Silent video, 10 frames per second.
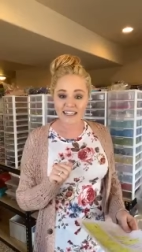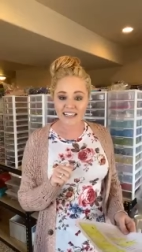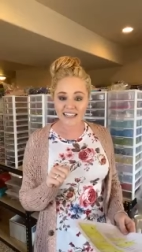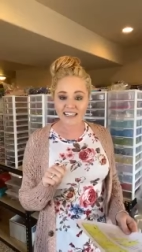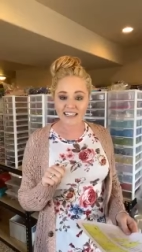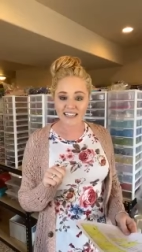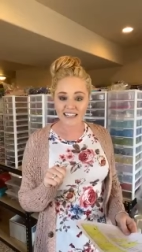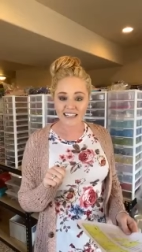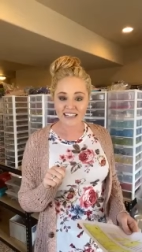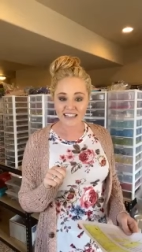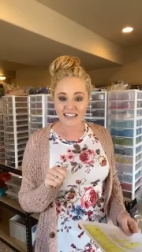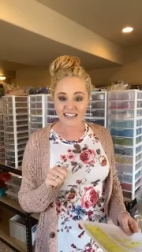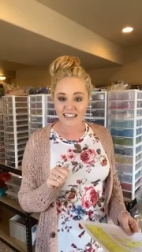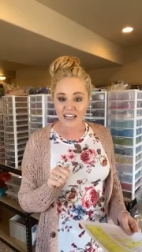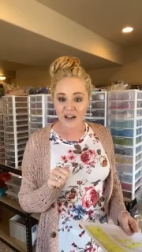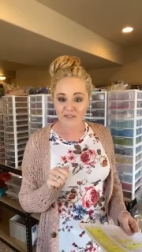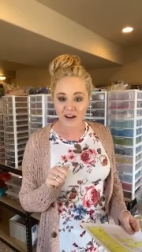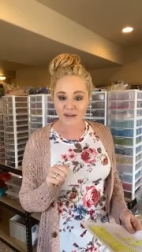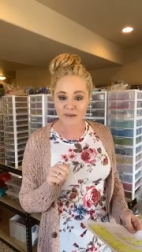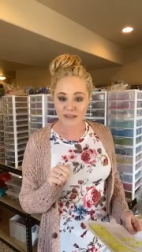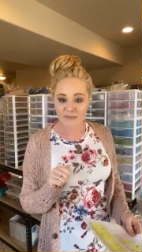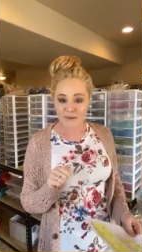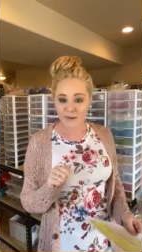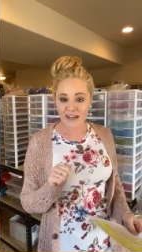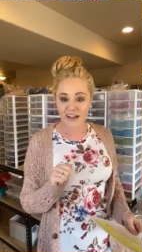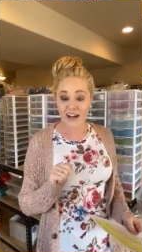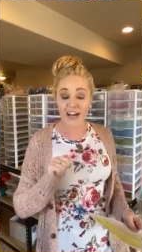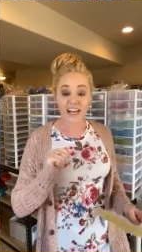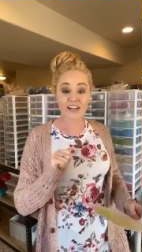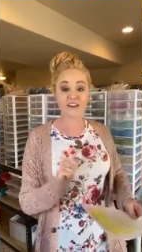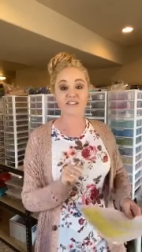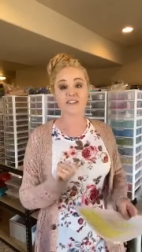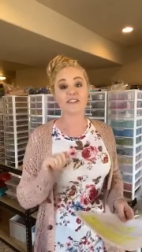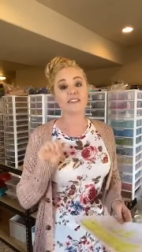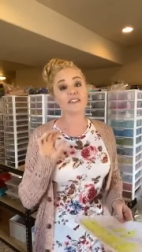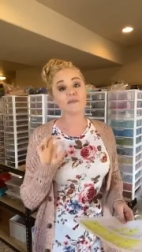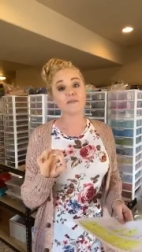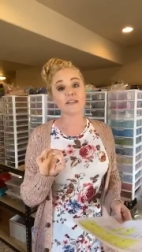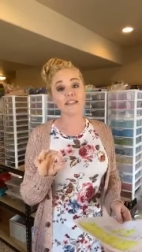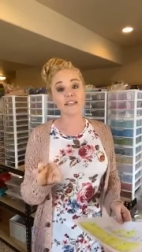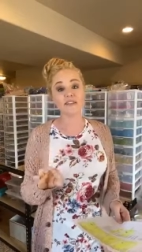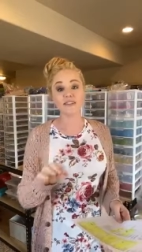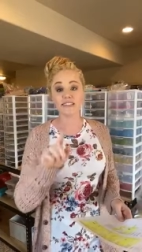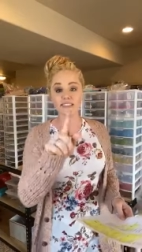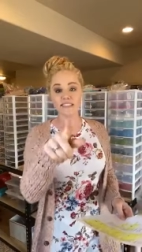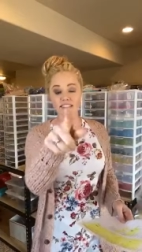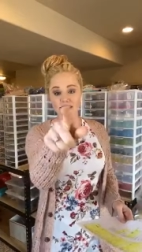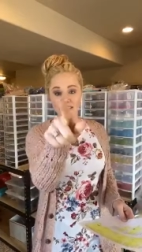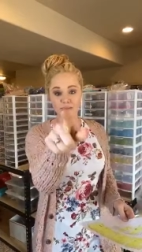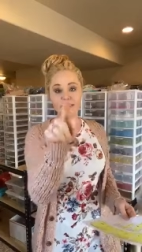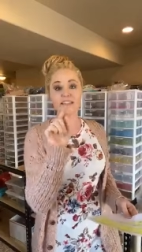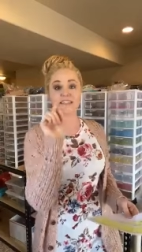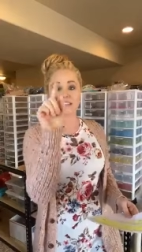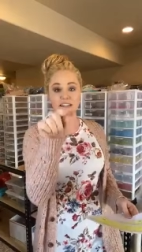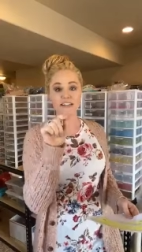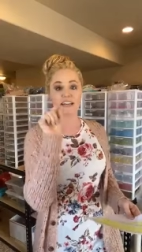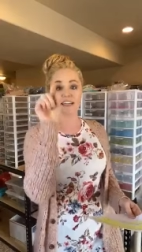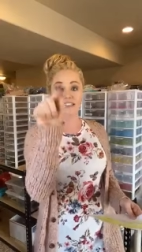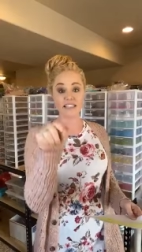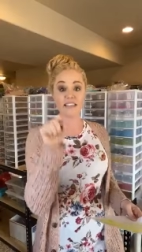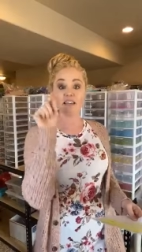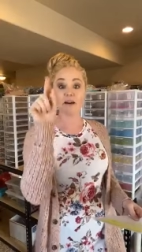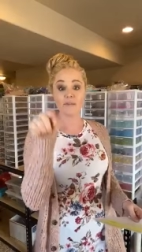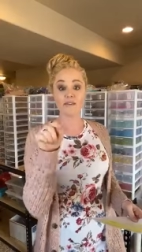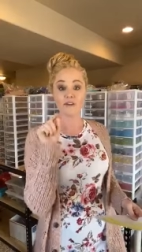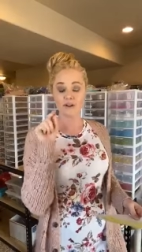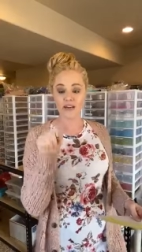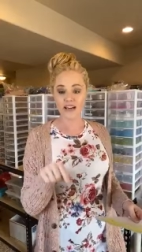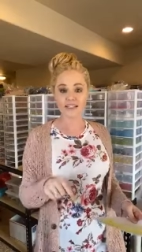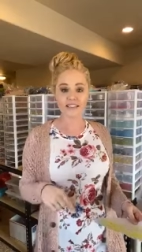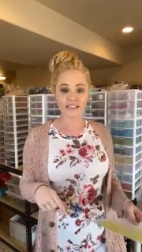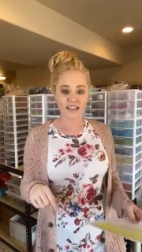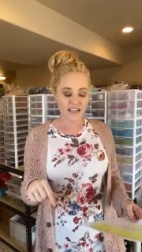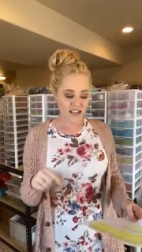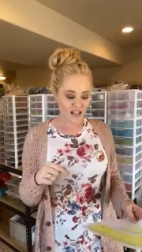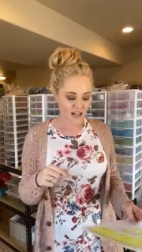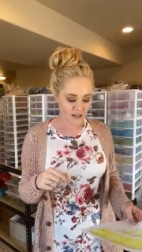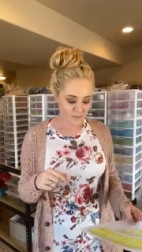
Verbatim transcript: Morgan. I've already put them in my cart. I know. So there's some really good ones. There's some sales that are like dinging on my phone as, um,